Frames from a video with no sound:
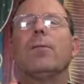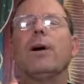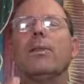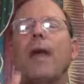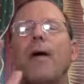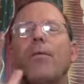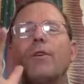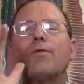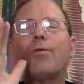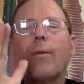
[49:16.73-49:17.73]
but that
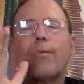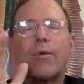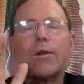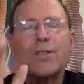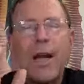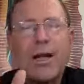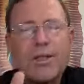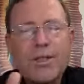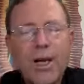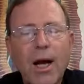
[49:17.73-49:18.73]
which
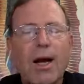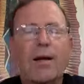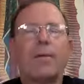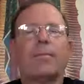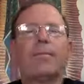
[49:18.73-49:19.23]
represents God.